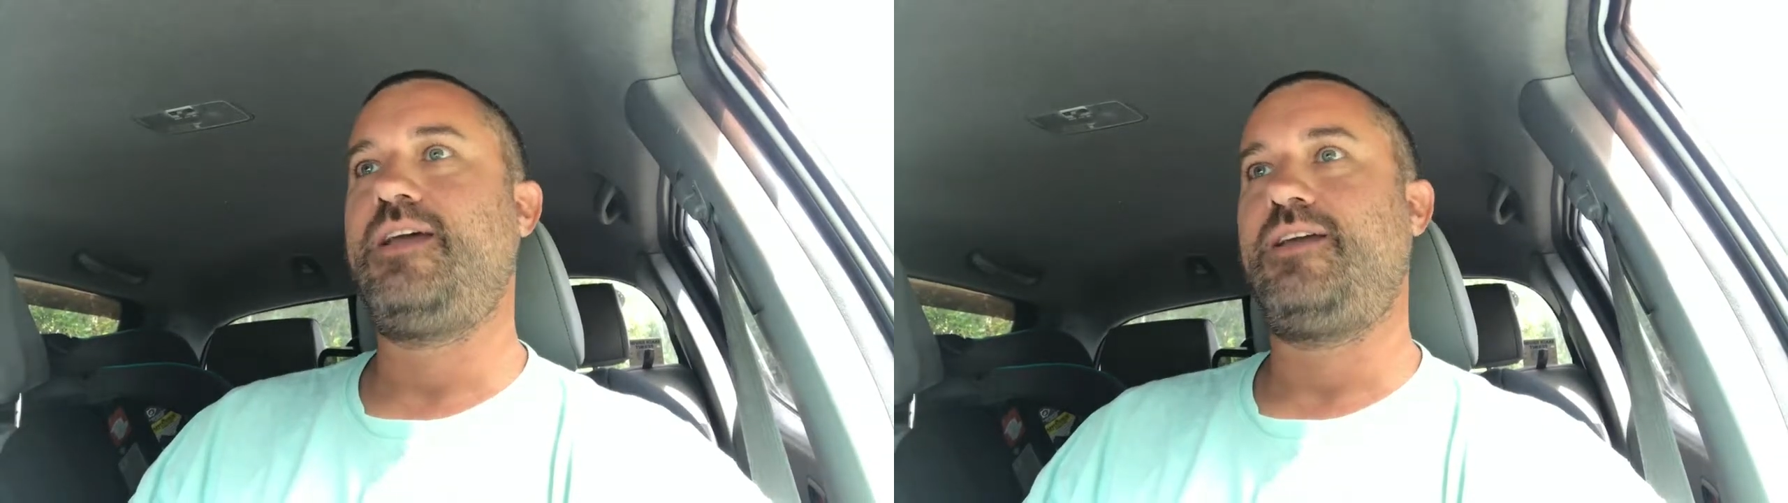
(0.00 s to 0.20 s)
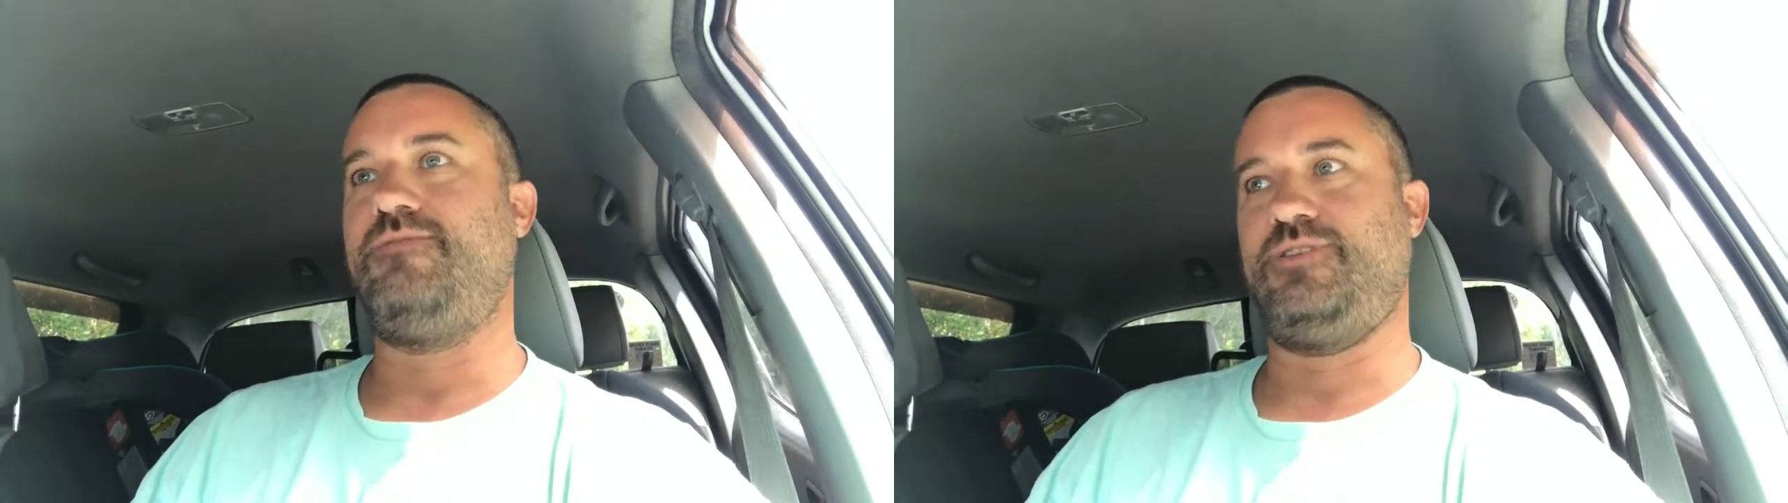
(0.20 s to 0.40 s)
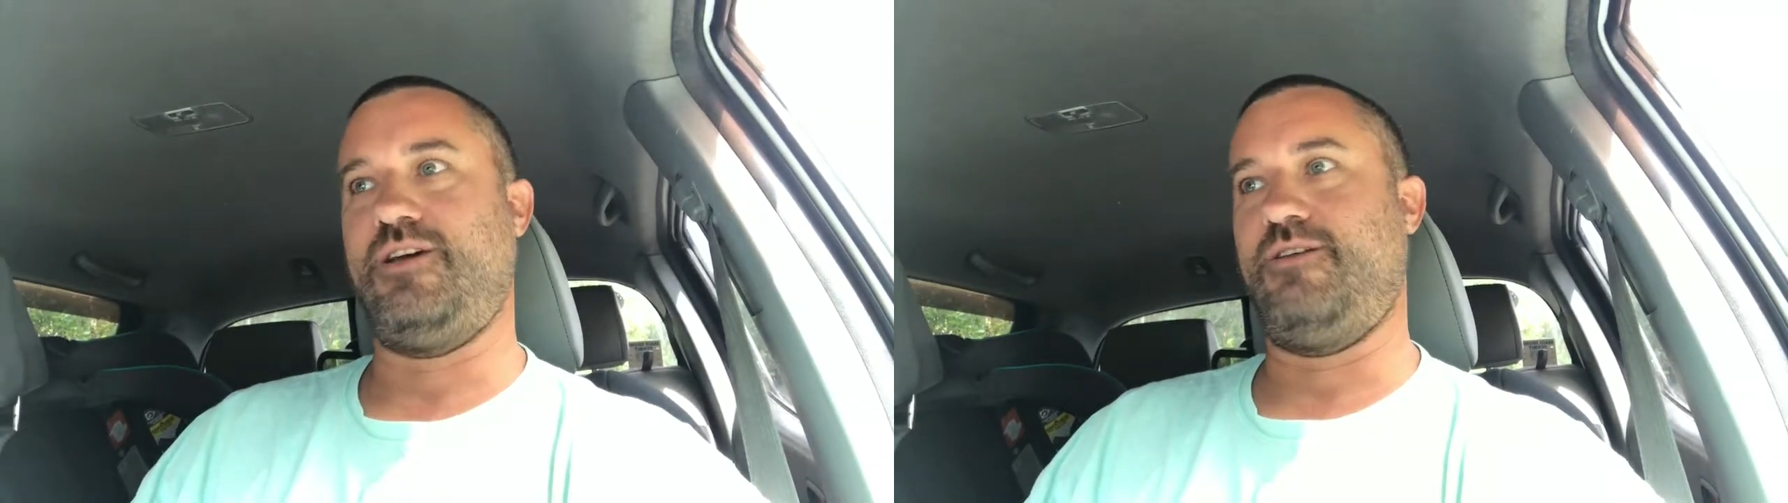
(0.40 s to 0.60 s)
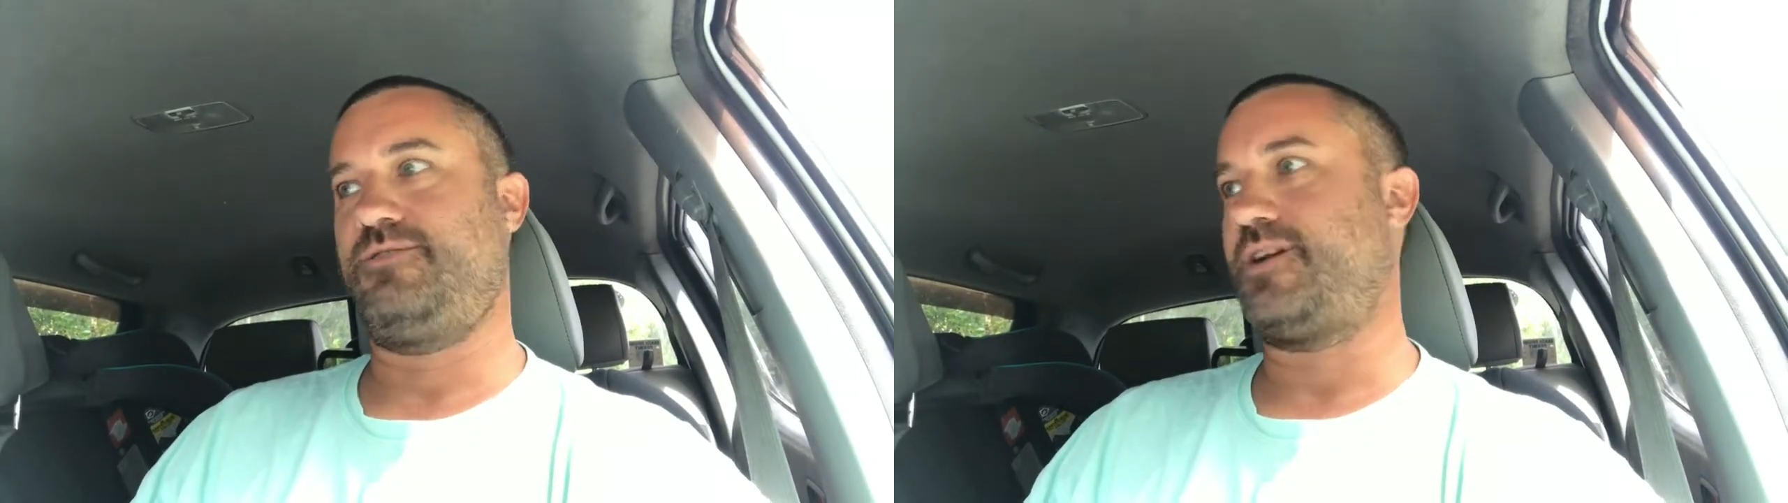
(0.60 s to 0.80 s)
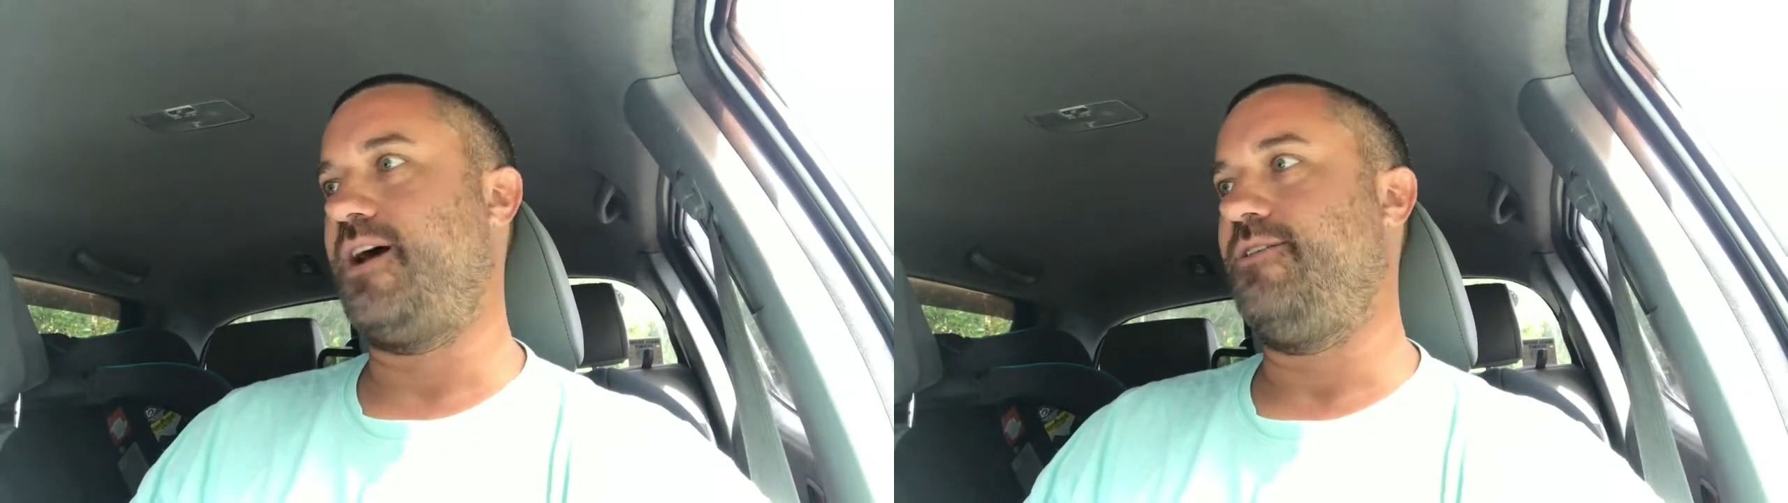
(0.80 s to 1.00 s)
gives you the
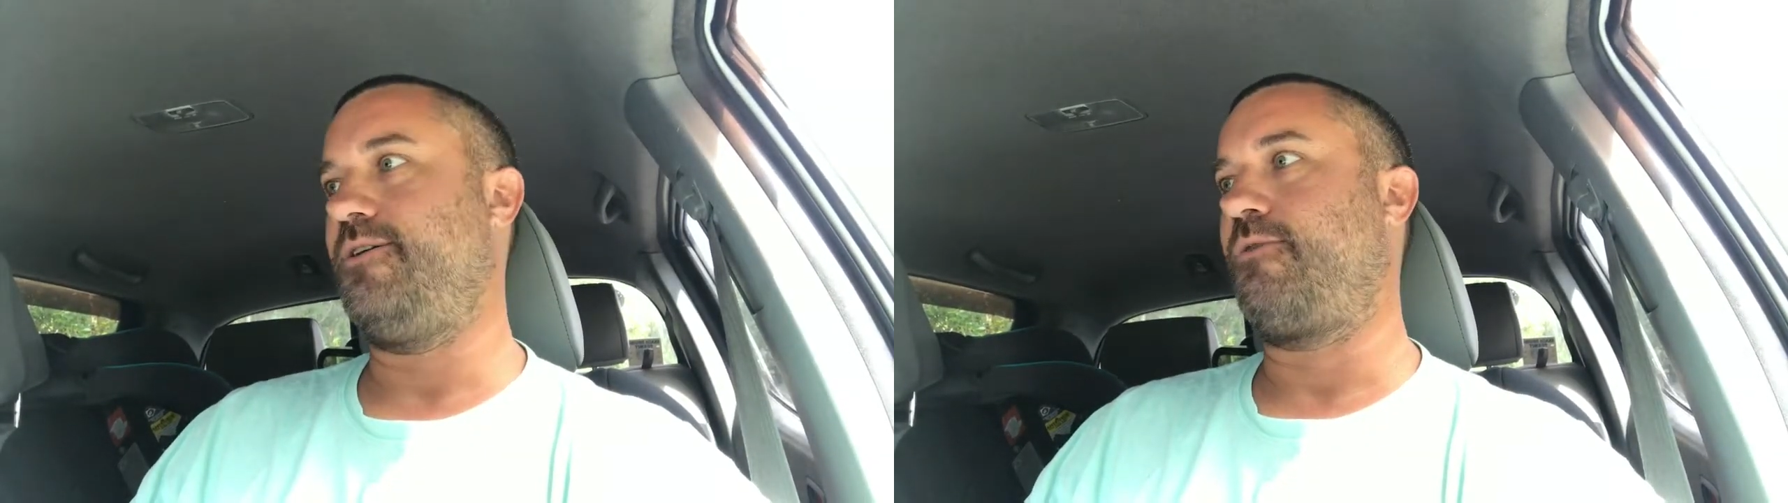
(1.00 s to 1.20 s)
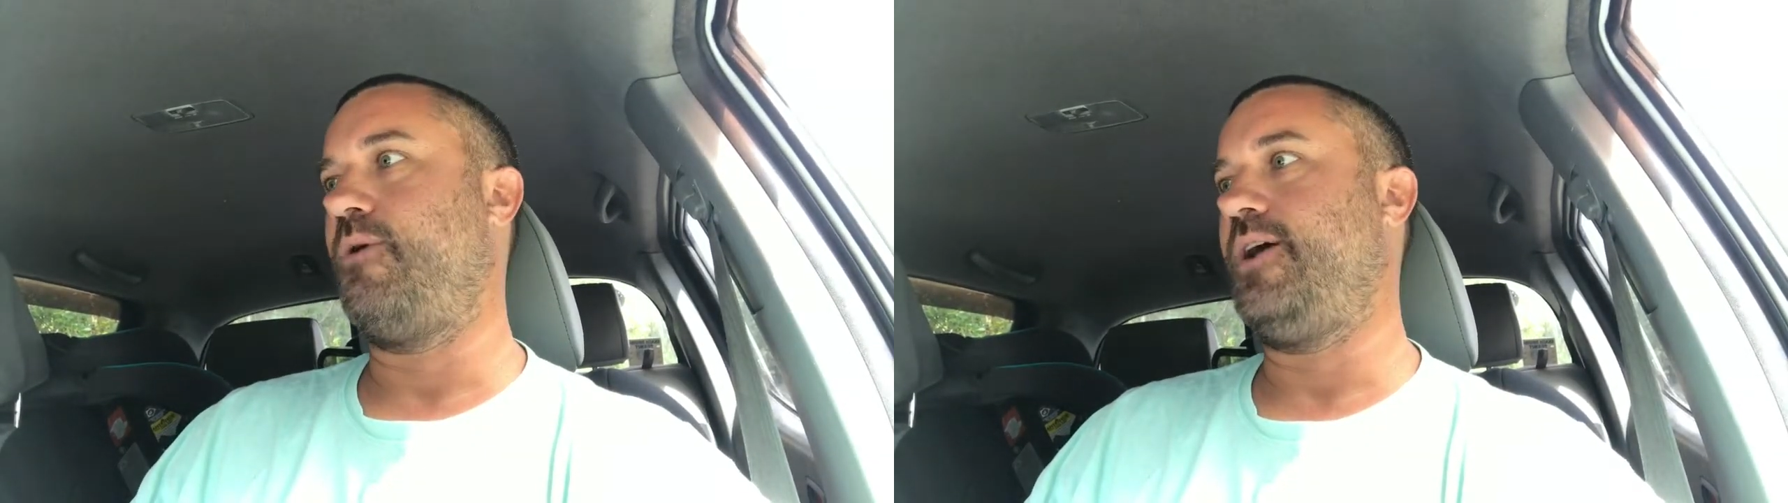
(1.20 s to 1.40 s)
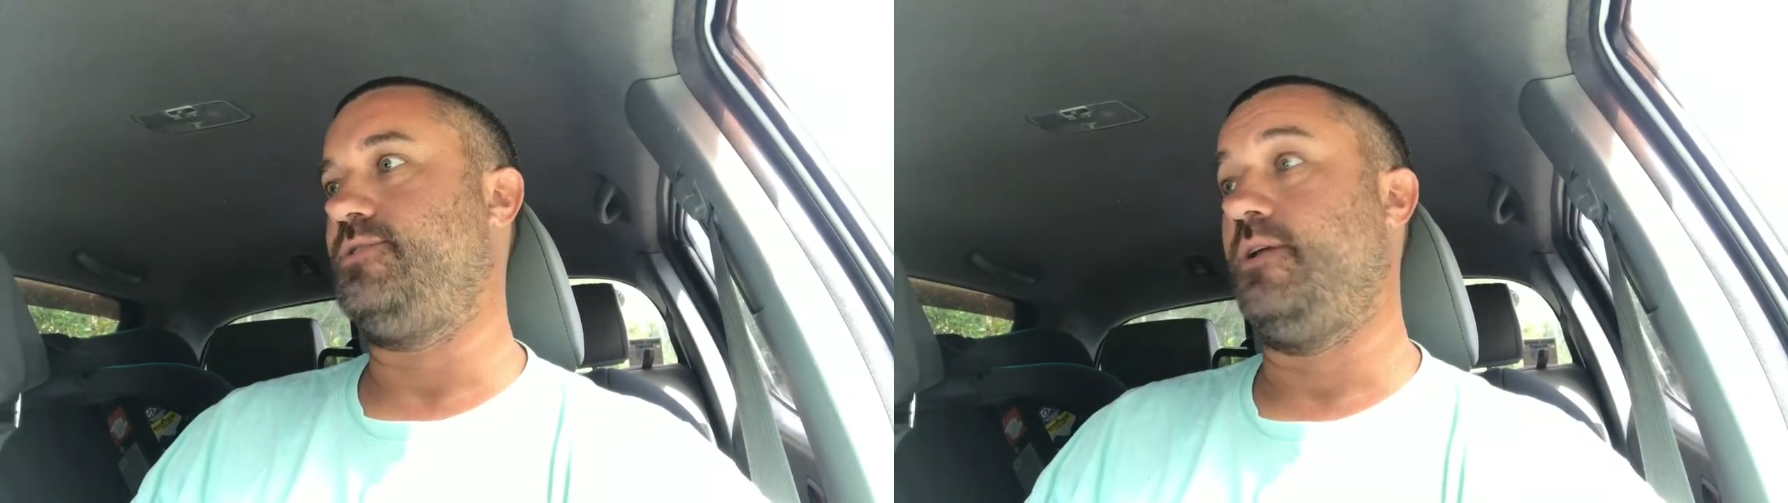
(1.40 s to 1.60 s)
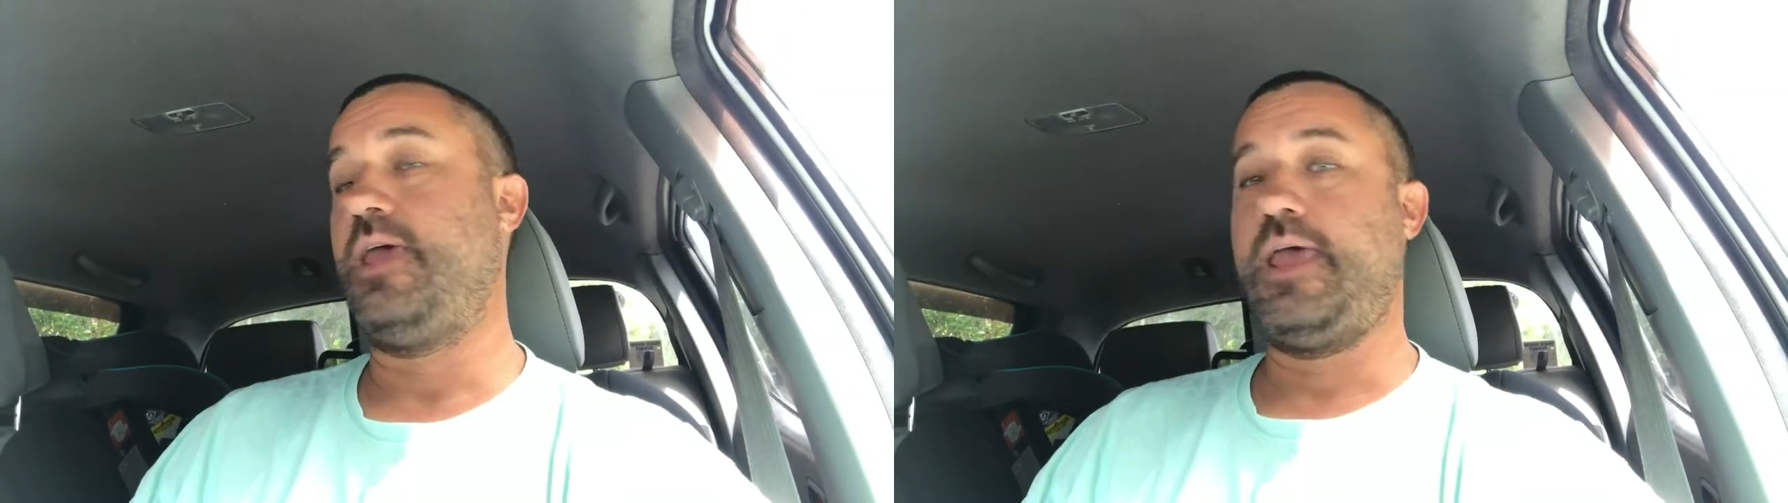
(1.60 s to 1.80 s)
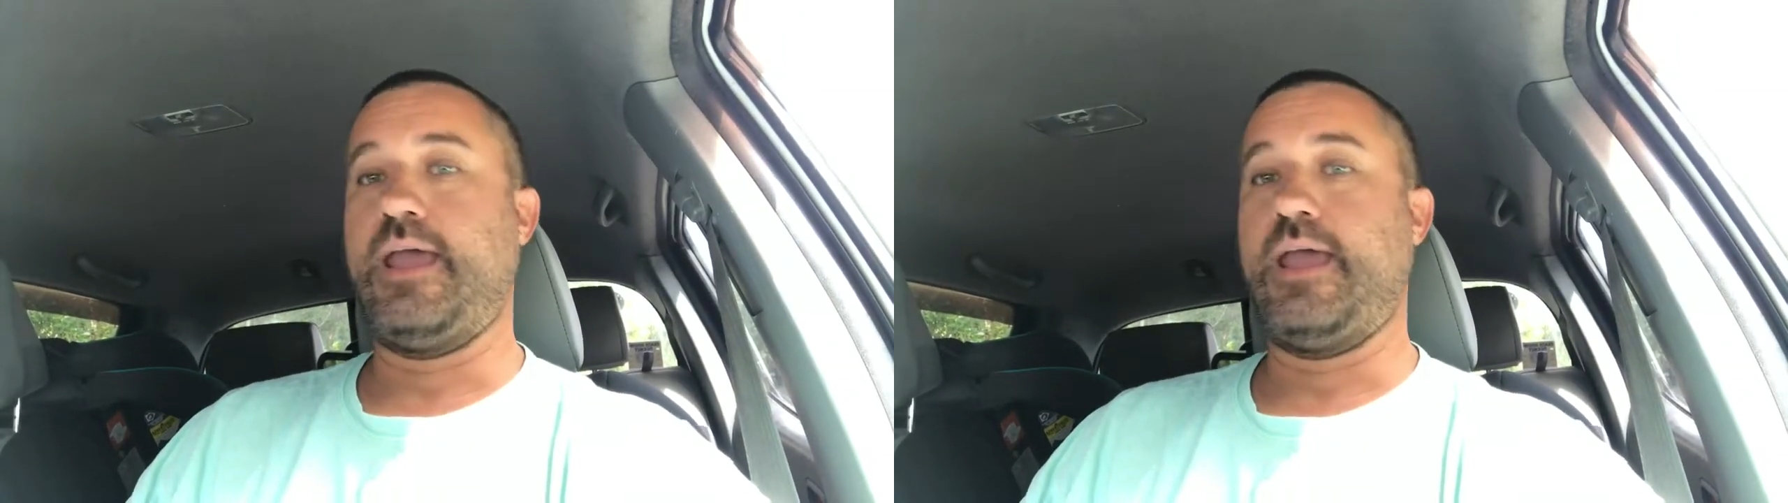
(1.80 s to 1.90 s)
other side of the equation.